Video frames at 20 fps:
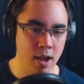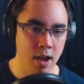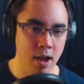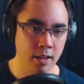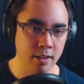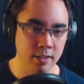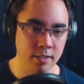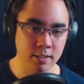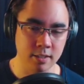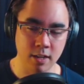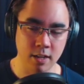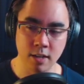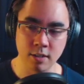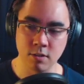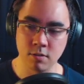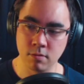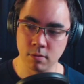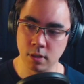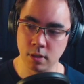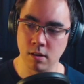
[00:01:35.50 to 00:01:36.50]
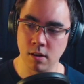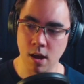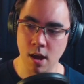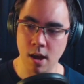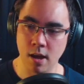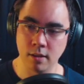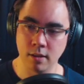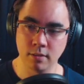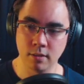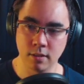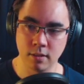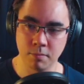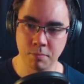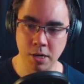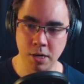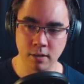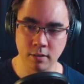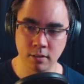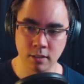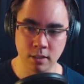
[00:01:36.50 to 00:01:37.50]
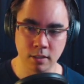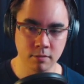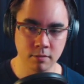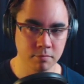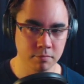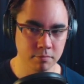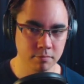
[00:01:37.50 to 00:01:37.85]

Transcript: This gun's real hot, apparently.